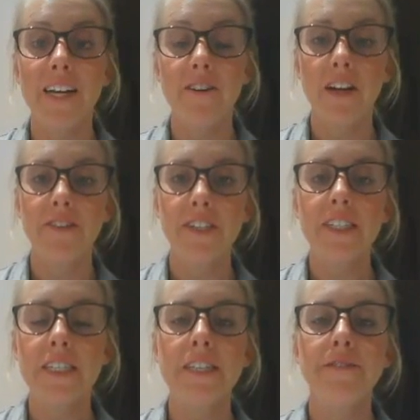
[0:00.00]
Year
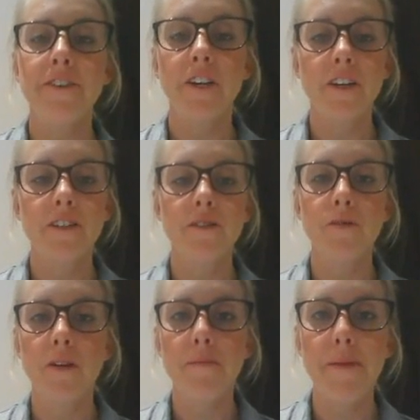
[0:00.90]
11s, this video is
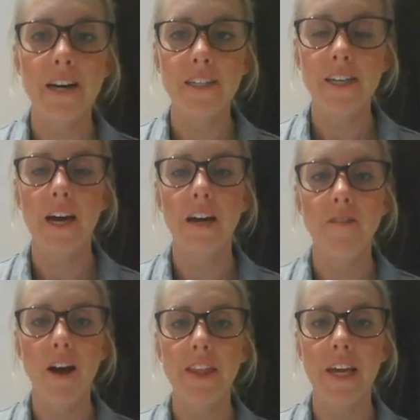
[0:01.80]
all about how to
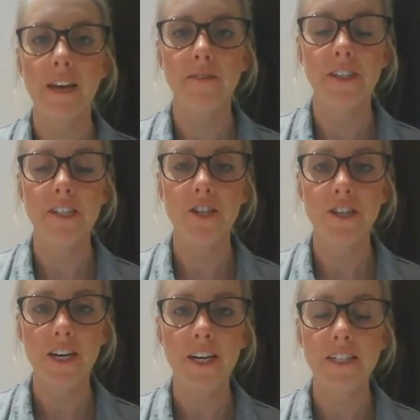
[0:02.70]
write the evidence
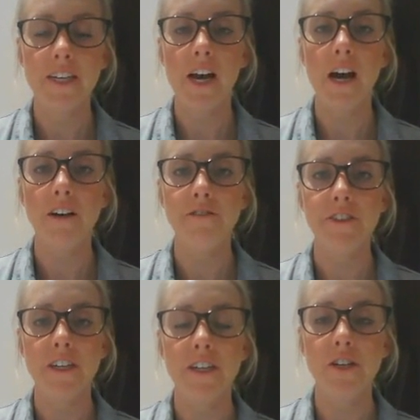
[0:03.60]
sheet
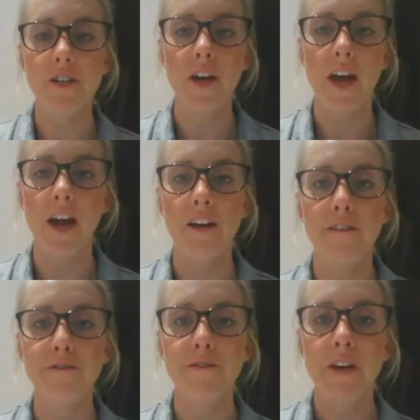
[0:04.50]
after you
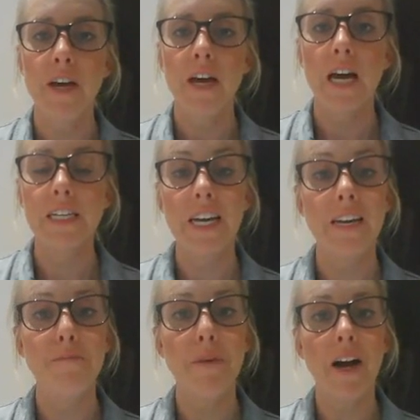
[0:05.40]
have
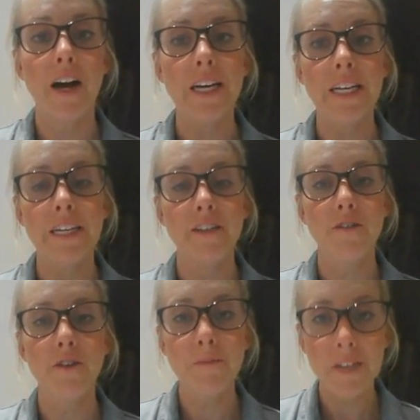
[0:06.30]
taken part in the
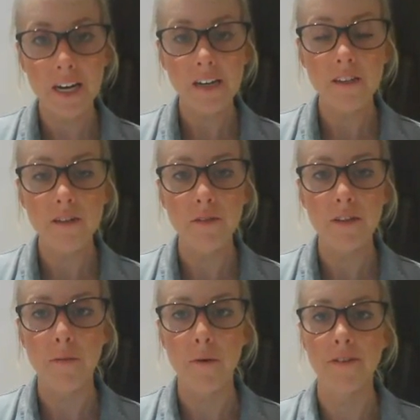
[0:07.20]
group task,
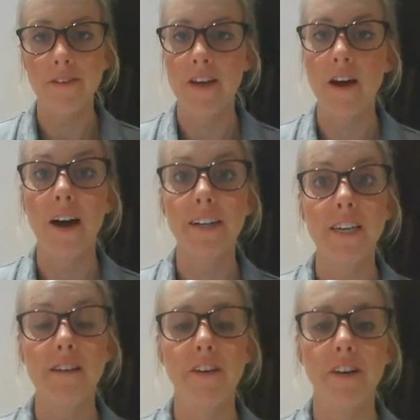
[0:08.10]
which was the high
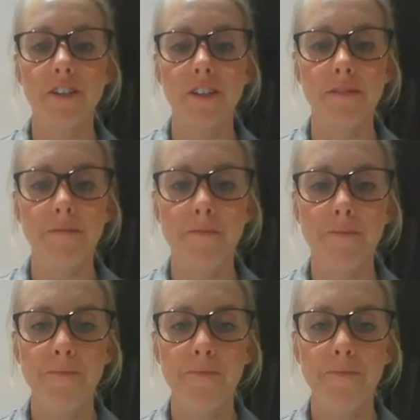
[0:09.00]
T function.